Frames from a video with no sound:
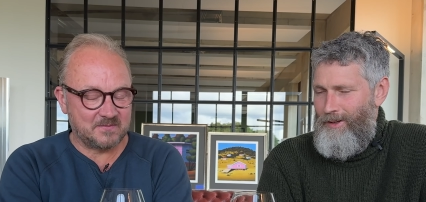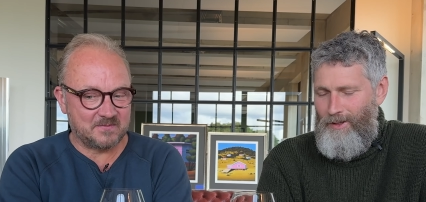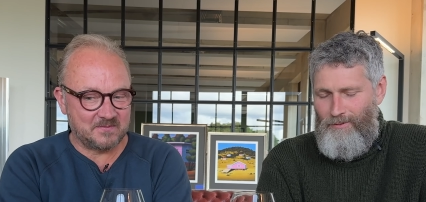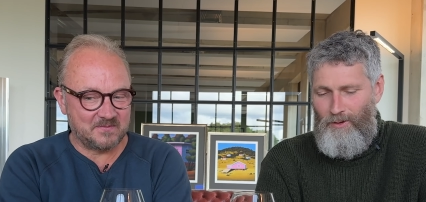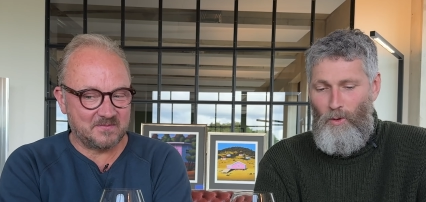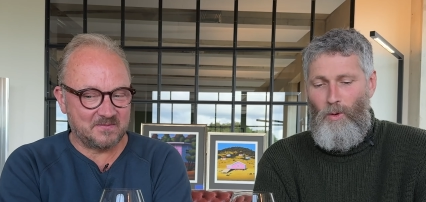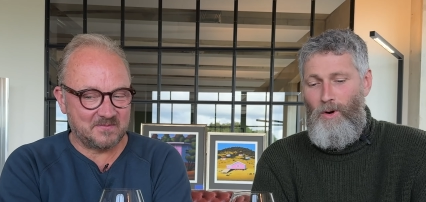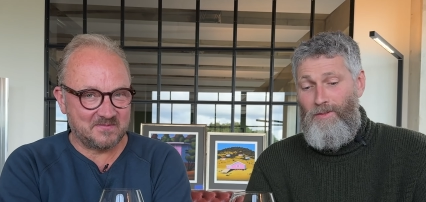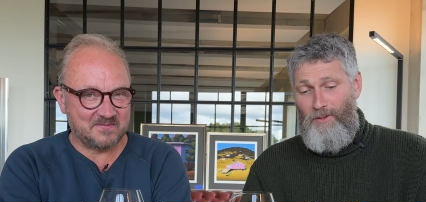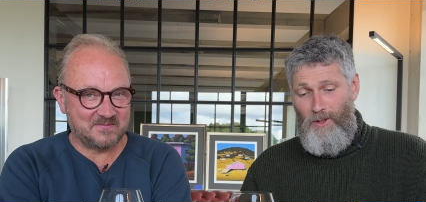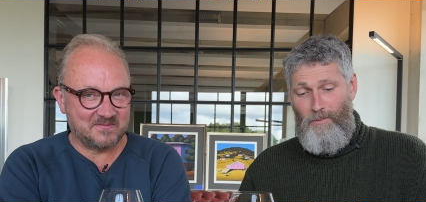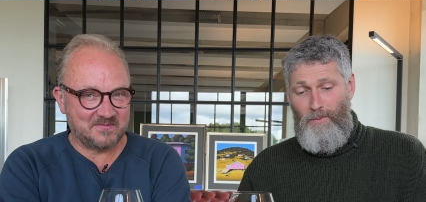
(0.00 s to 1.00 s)
Speaker 1: if you, or
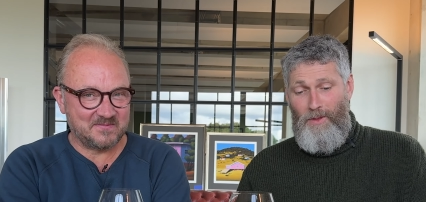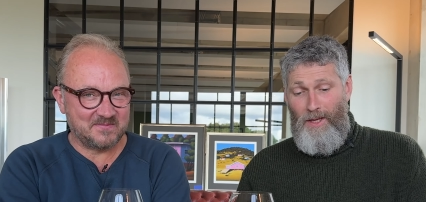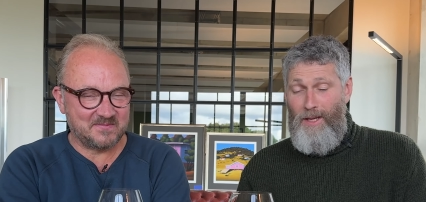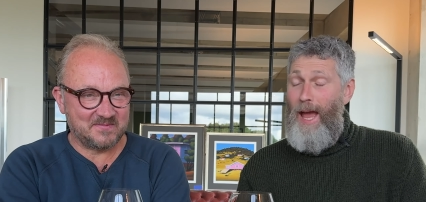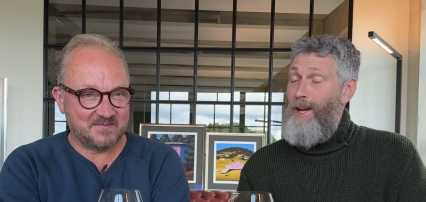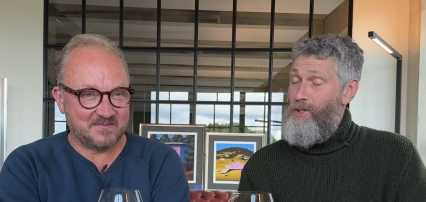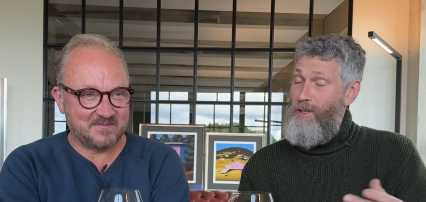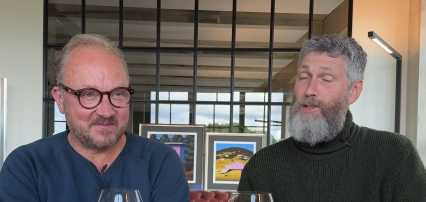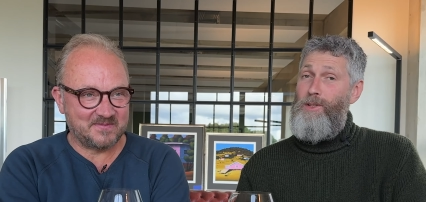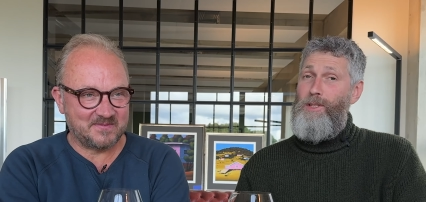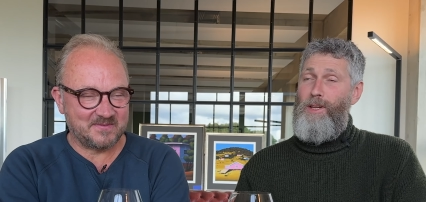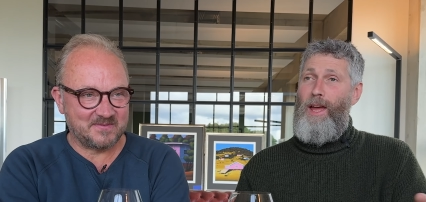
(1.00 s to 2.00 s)
if you they actually
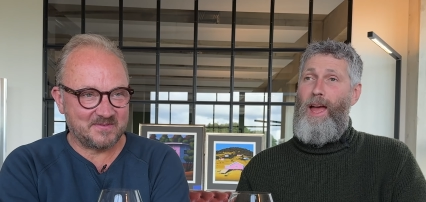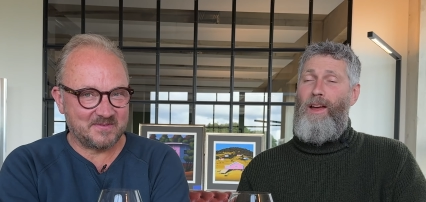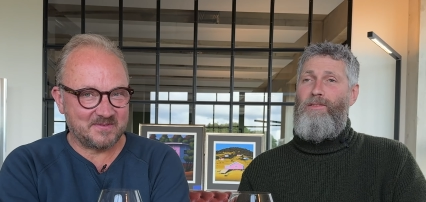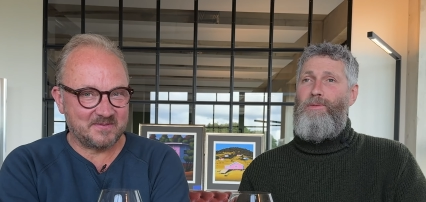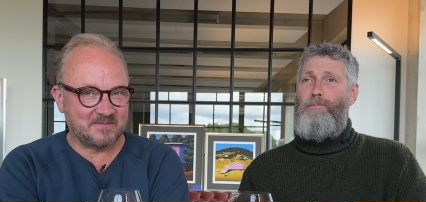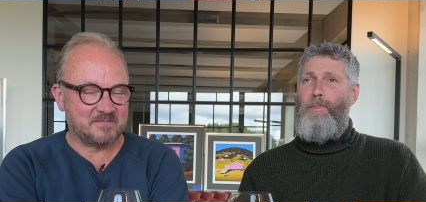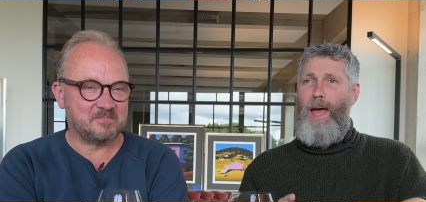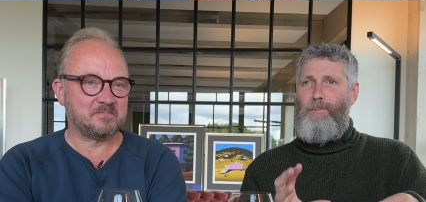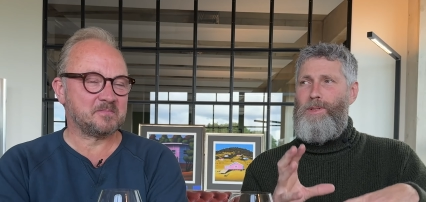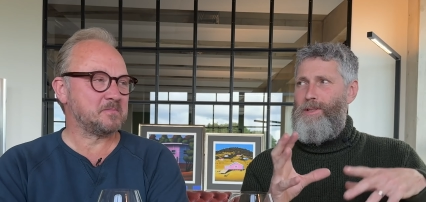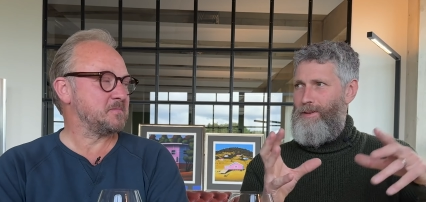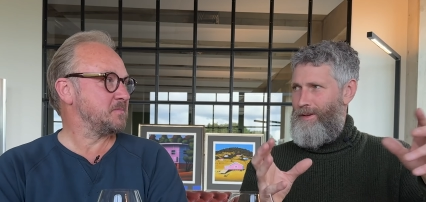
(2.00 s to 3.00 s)
used to have
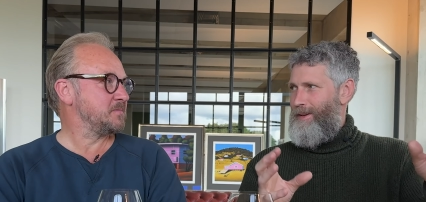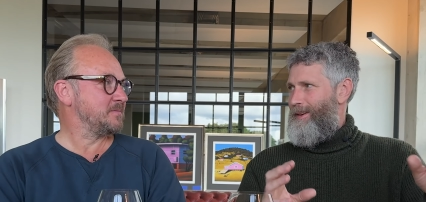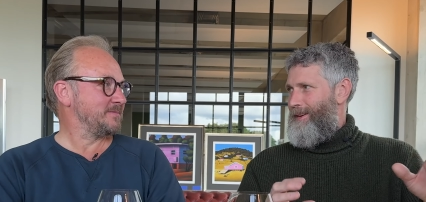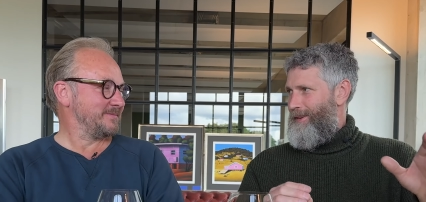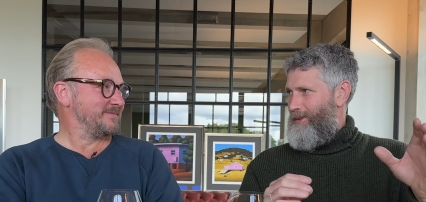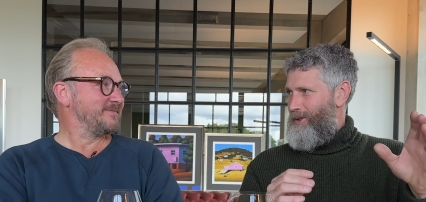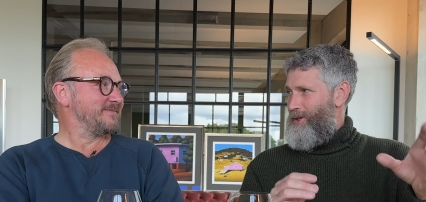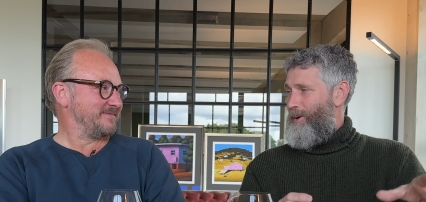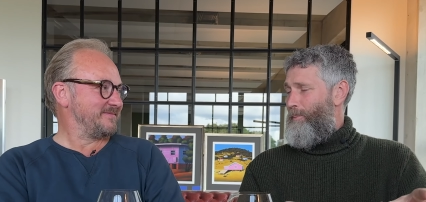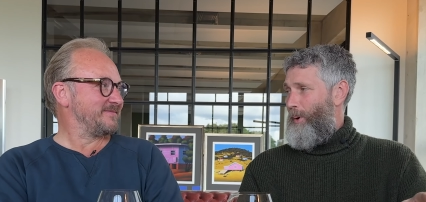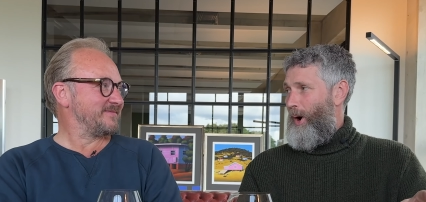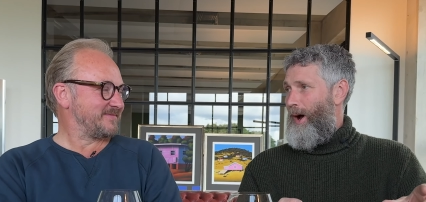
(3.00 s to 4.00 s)
maps that you
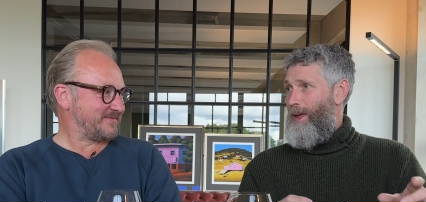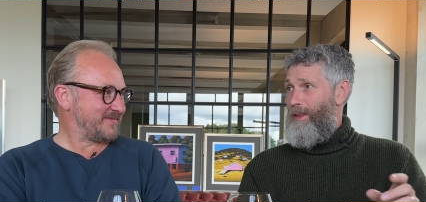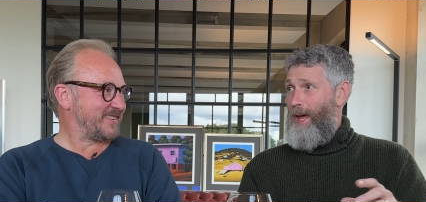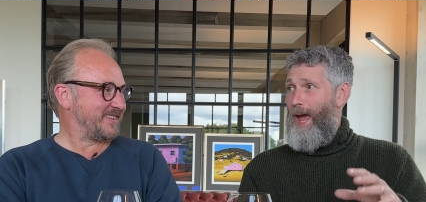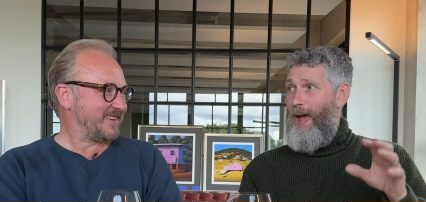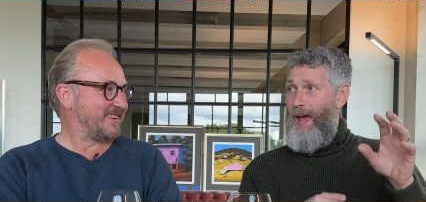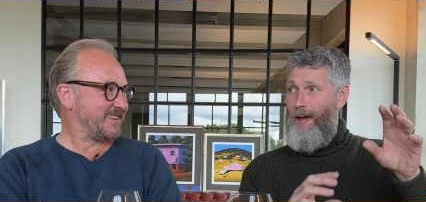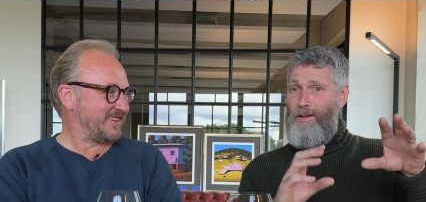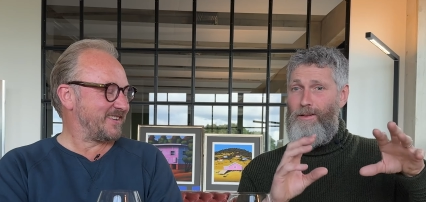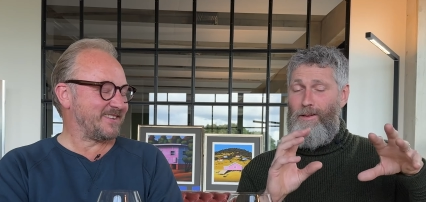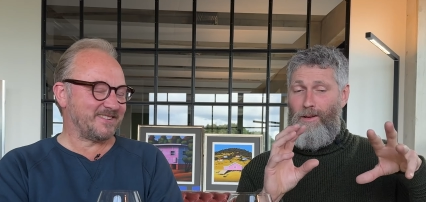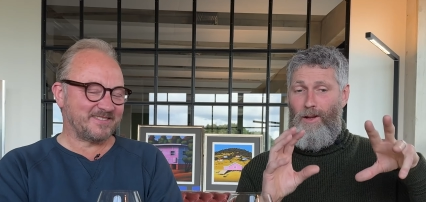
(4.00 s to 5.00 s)
could buy that
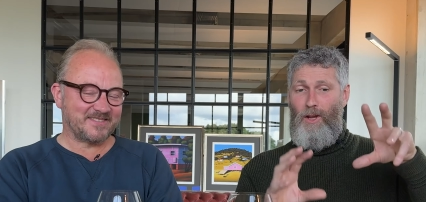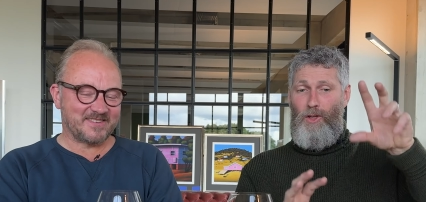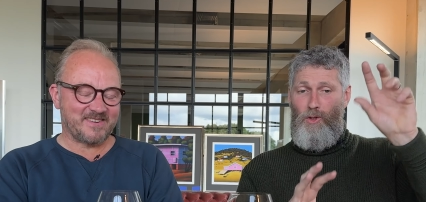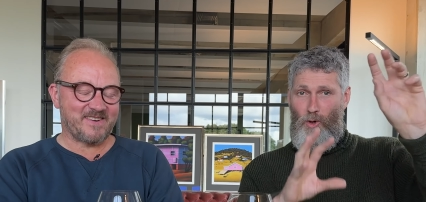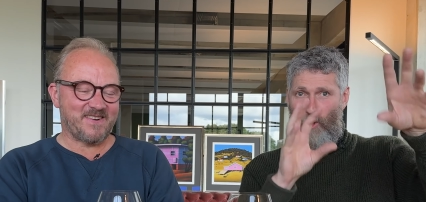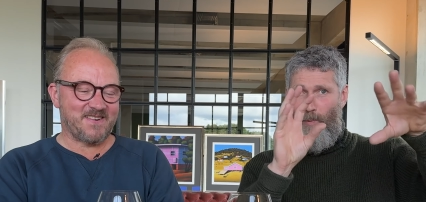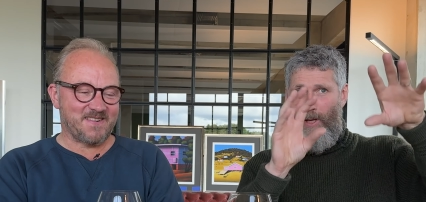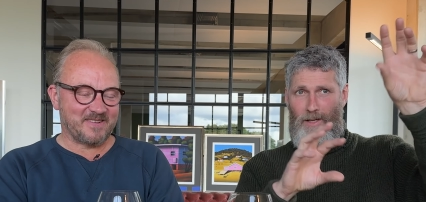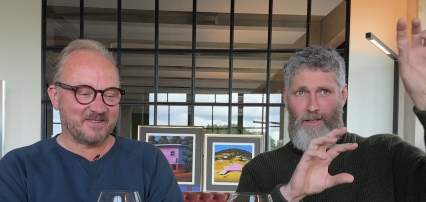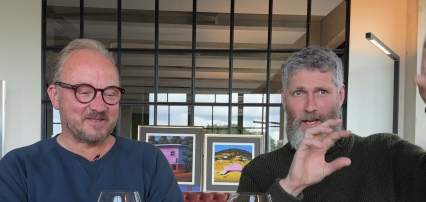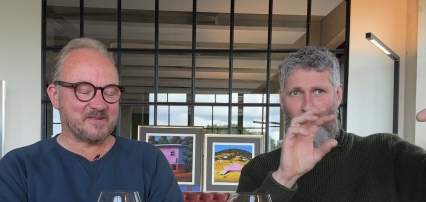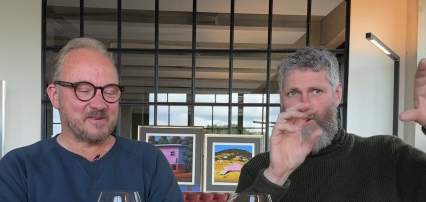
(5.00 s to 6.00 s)
had
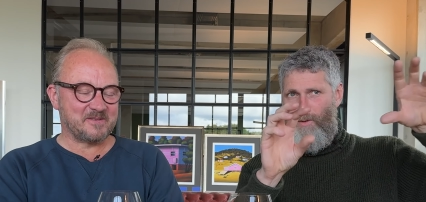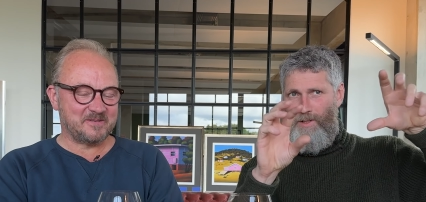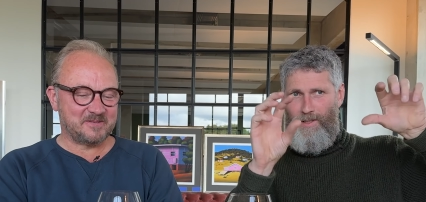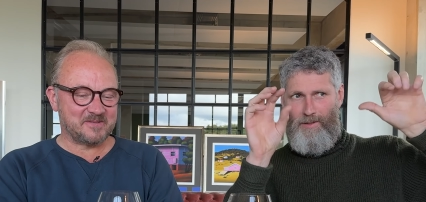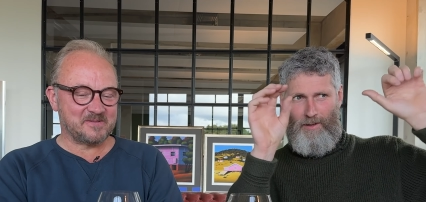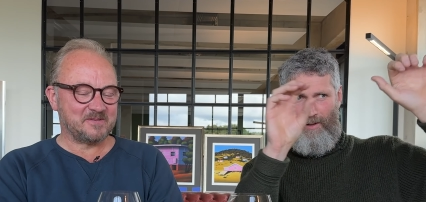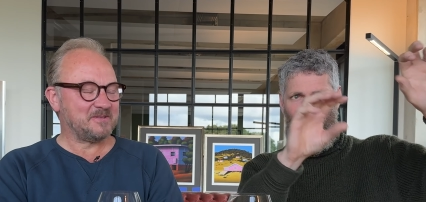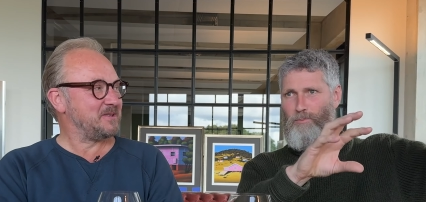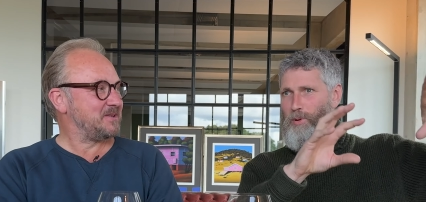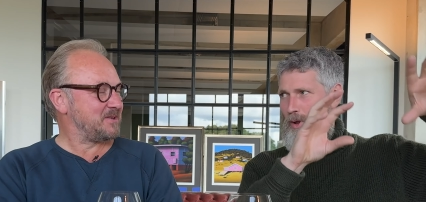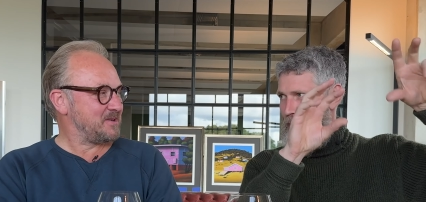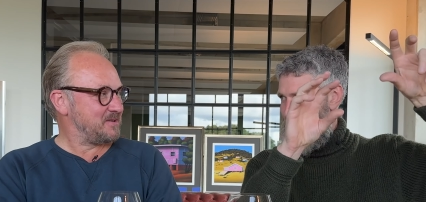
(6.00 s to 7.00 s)
European countries kind of
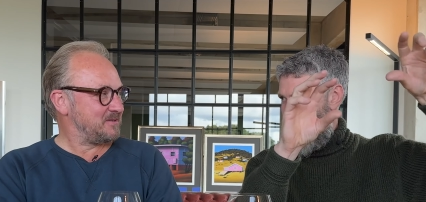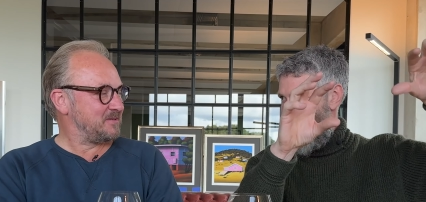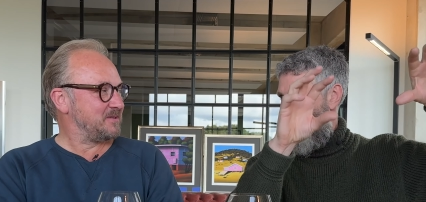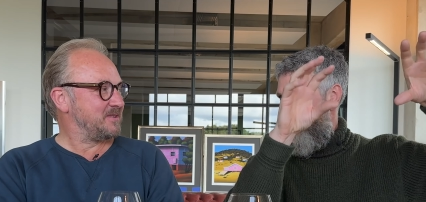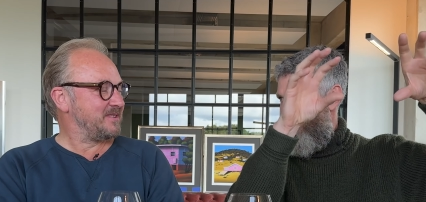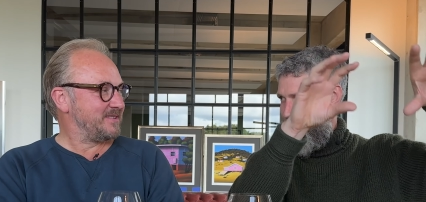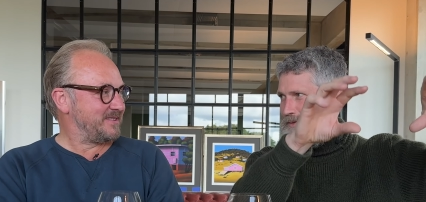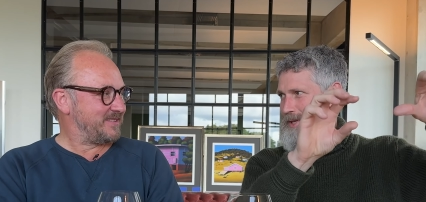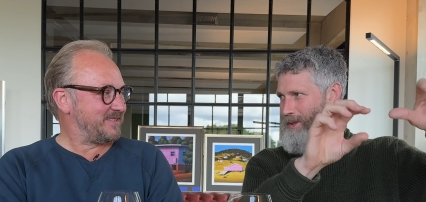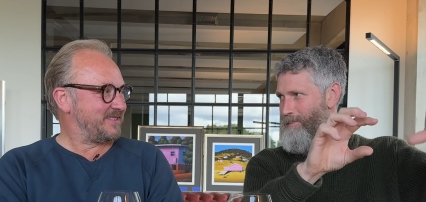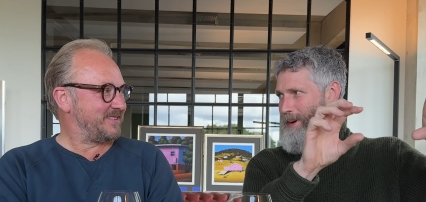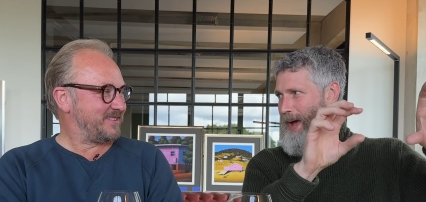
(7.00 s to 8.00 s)
plonked onto
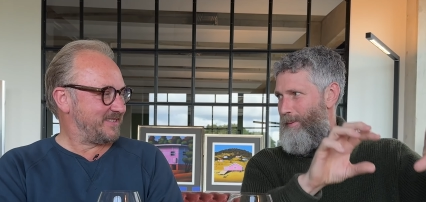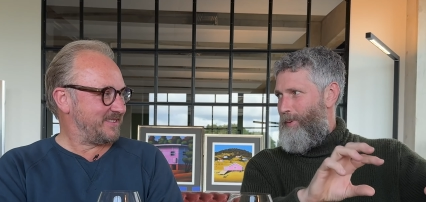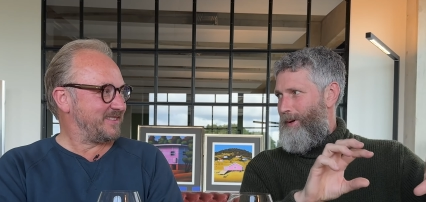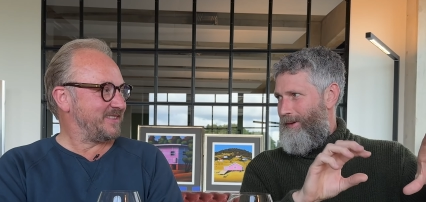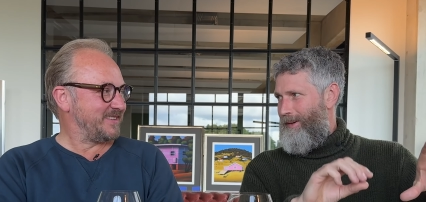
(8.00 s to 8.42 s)
the map.